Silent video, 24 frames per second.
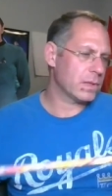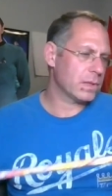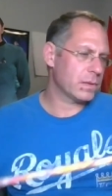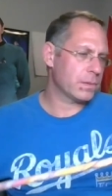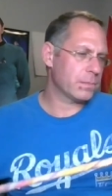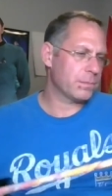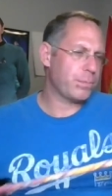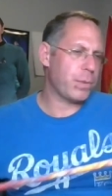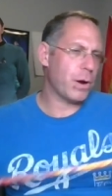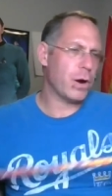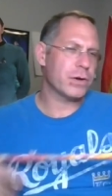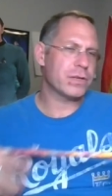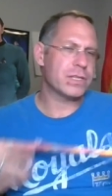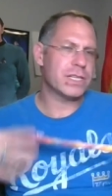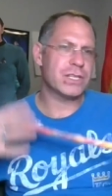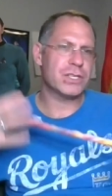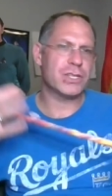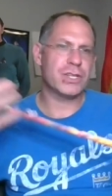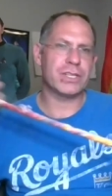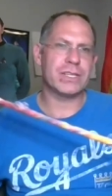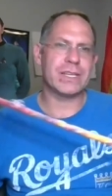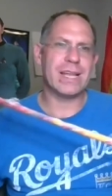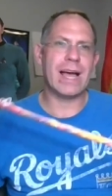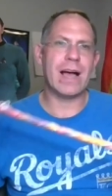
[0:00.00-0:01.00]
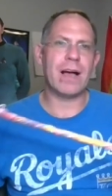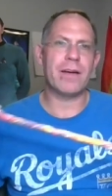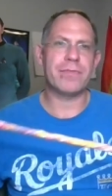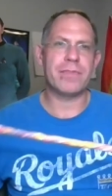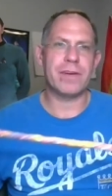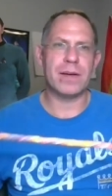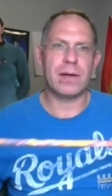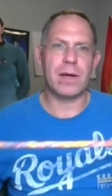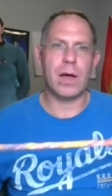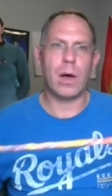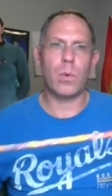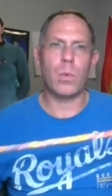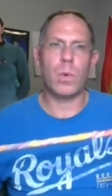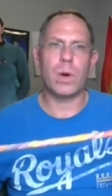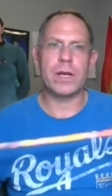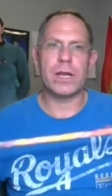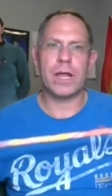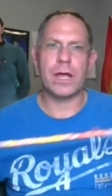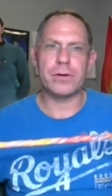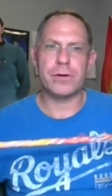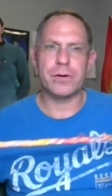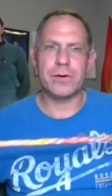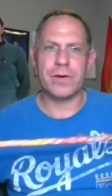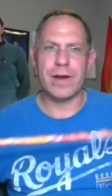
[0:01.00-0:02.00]
partitioned off a
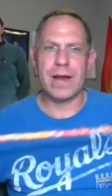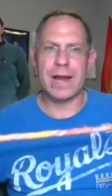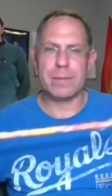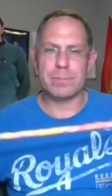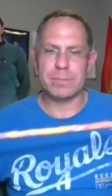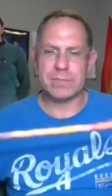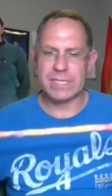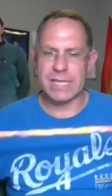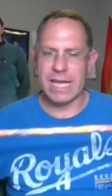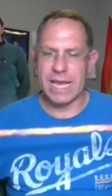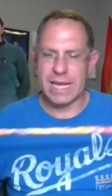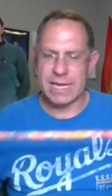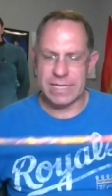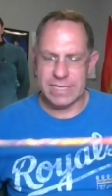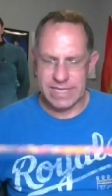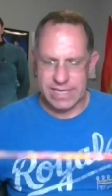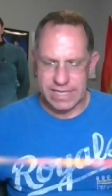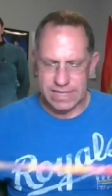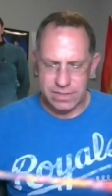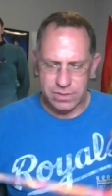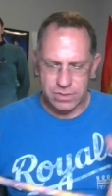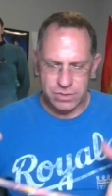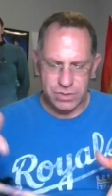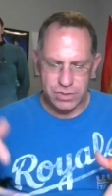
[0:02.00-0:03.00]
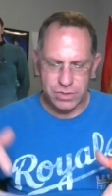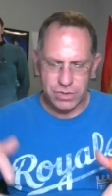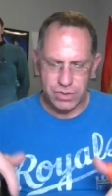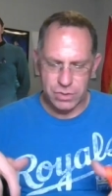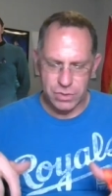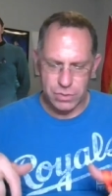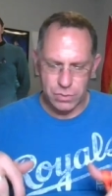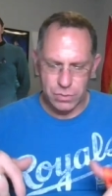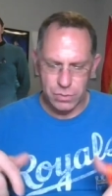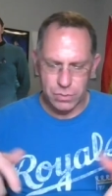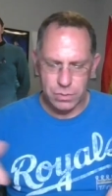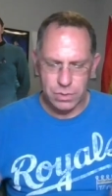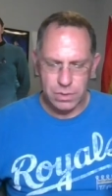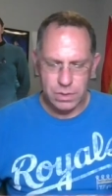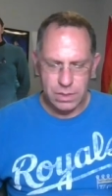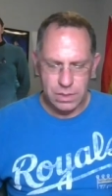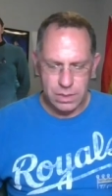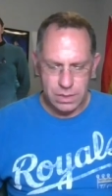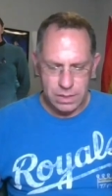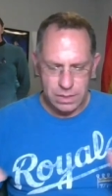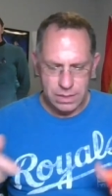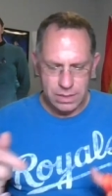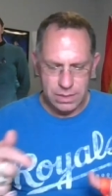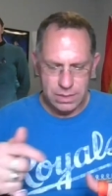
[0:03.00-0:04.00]
100-gram skein into
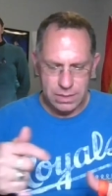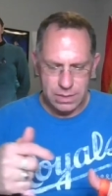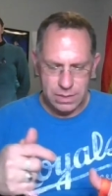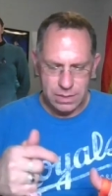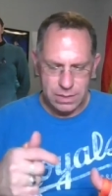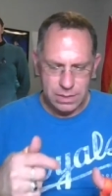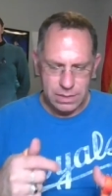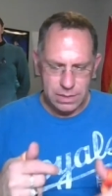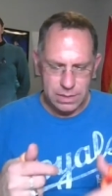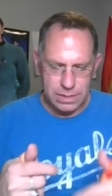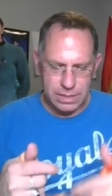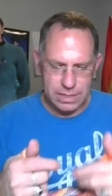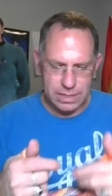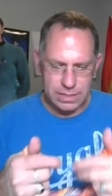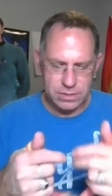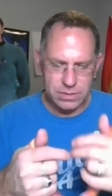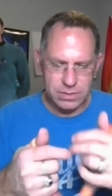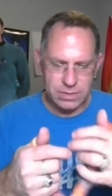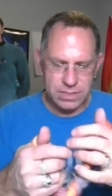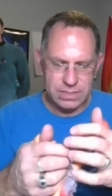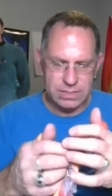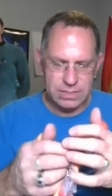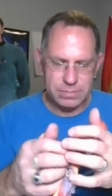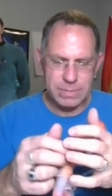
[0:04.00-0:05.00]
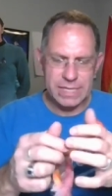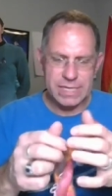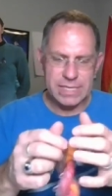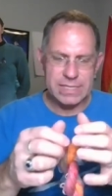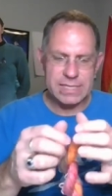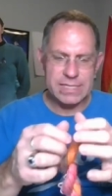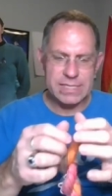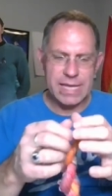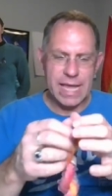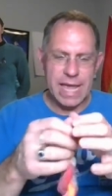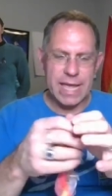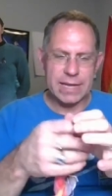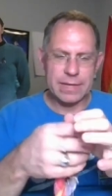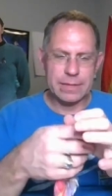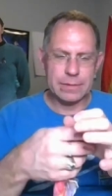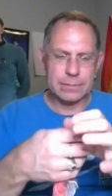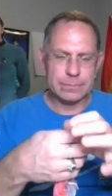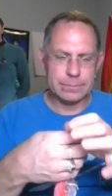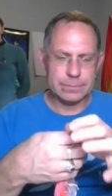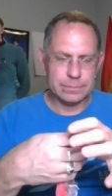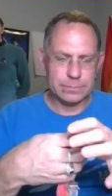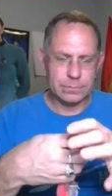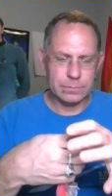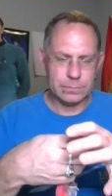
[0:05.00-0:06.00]
this mini skein.
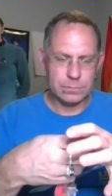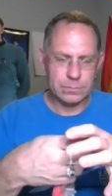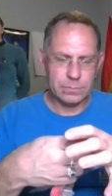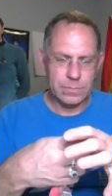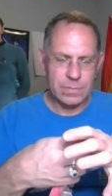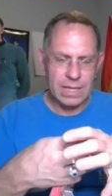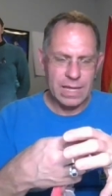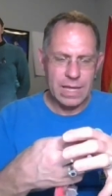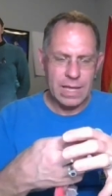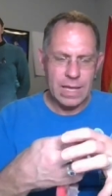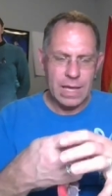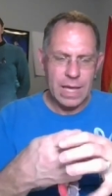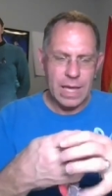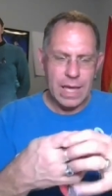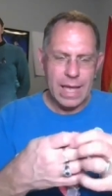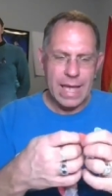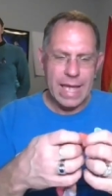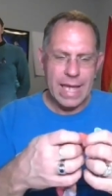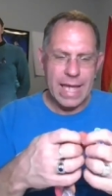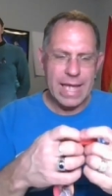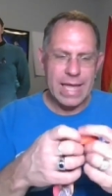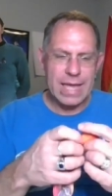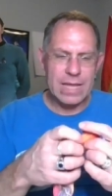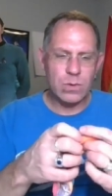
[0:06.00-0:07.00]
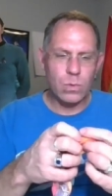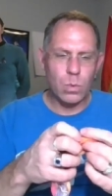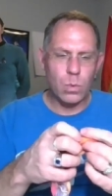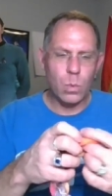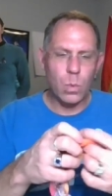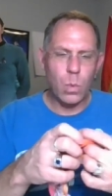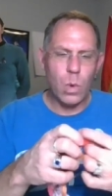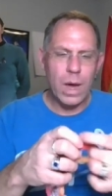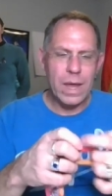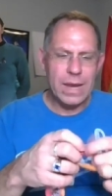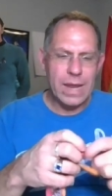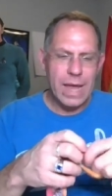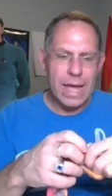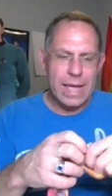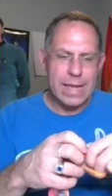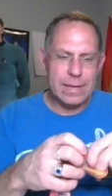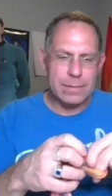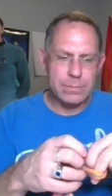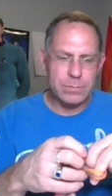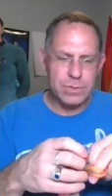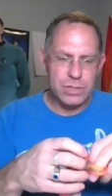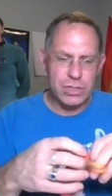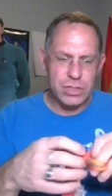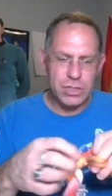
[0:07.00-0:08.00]
And what I
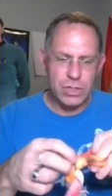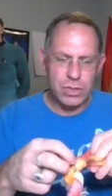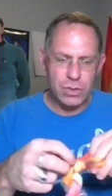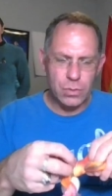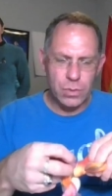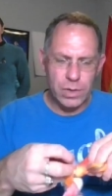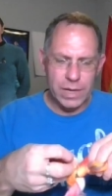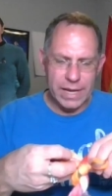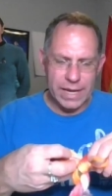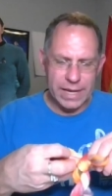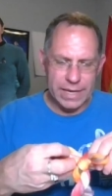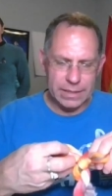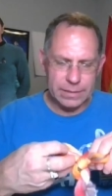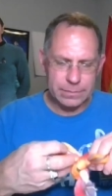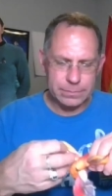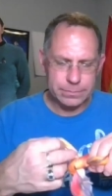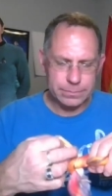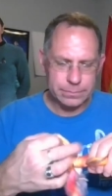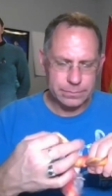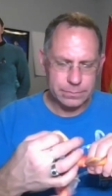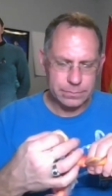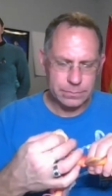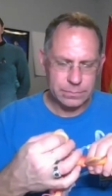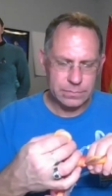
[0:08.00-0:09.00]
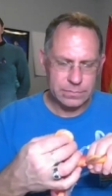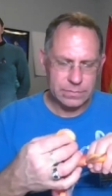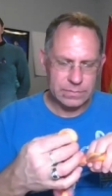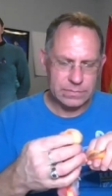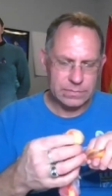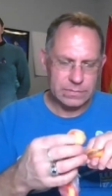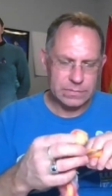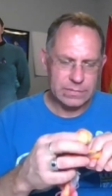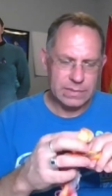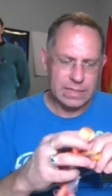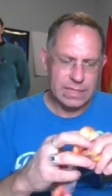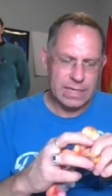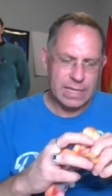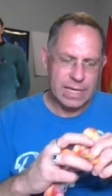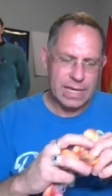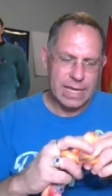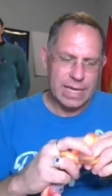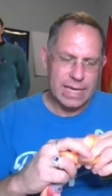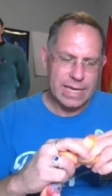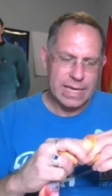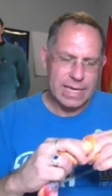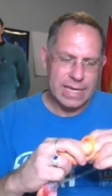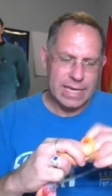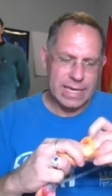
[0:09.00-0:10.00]
am doing
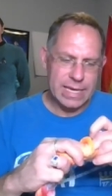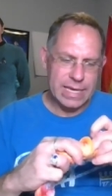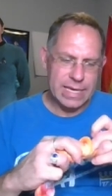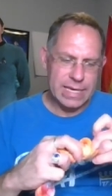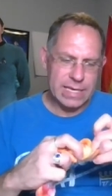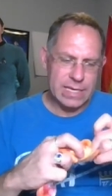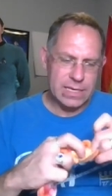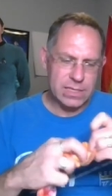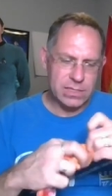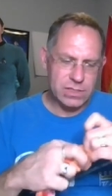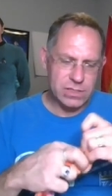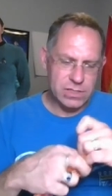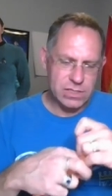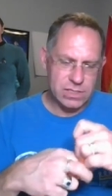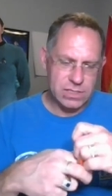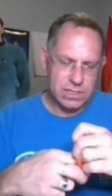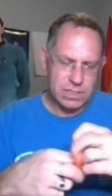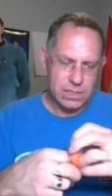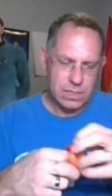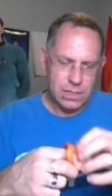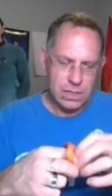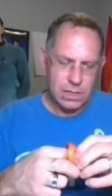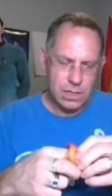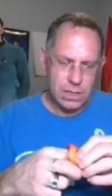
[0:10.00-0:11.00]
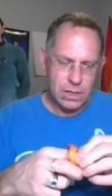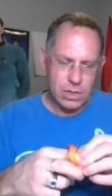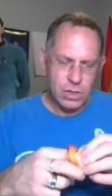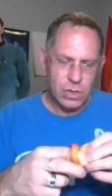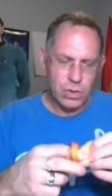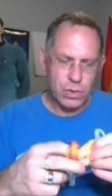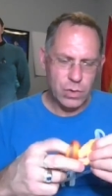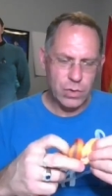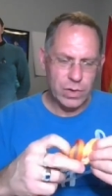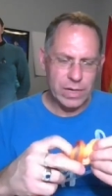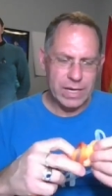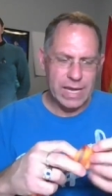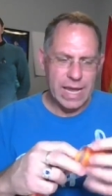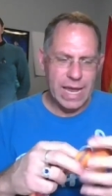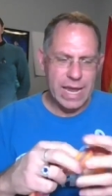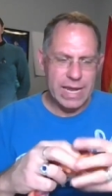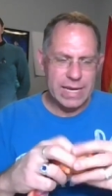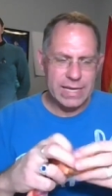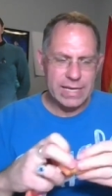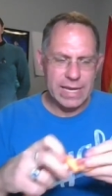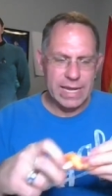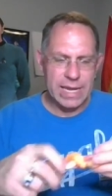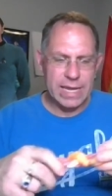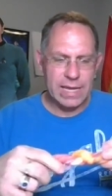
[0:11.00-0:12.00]
is
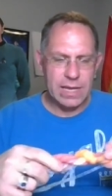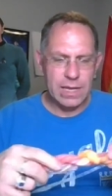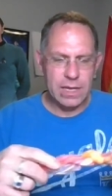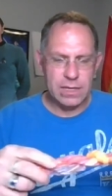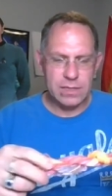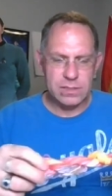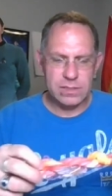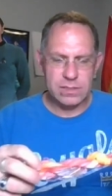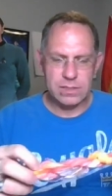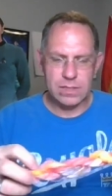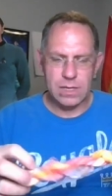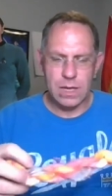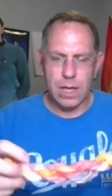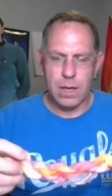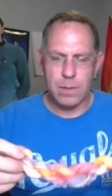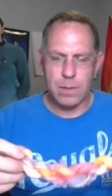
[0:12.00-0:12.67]
creating some